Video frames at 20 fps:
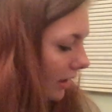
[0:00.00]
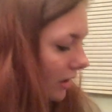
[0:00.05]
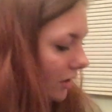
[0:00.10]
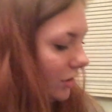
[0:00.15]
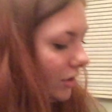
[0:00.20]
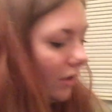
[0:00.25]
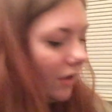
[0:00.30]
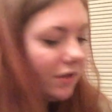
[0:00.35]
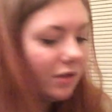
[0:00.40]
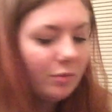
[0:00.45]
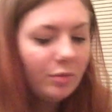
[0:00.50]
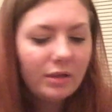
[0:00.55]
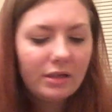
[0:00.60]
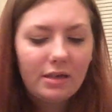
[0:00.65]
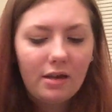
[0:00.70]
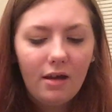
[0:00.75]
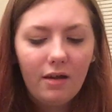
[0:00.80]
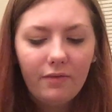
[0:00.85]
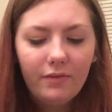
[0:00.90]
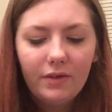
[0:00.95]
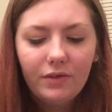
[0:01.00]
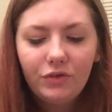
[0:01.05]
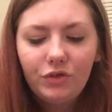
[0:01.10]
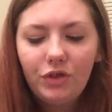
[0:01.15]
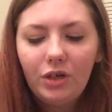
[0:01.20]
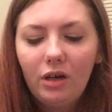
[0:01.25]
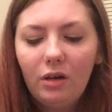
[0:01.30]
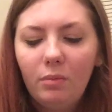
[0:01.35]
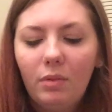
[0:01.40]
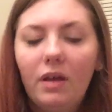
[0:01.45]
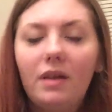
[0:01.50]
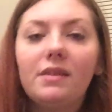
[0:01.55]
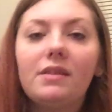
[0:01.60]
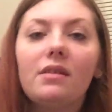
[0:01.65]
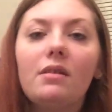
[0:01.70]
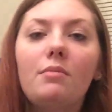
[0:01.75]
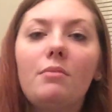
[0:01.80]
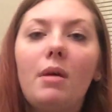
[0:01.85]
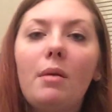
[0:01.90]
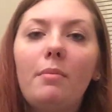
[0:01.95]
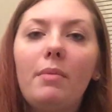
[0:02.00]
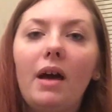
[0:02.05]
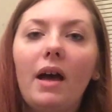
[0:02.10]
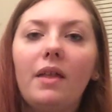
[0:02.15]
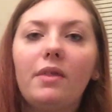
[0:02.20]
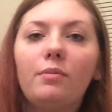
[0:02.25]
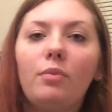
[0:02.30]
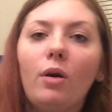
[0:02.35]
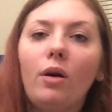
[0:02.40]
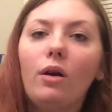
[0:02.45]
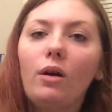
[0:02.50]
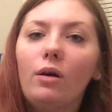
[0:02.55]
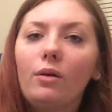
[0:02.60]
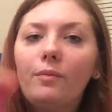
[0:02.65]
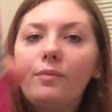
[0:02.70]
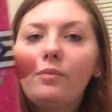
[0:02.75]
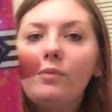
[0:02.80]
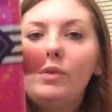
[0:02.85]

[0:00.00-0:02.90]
then she also picked out this cherry blossom bath bar,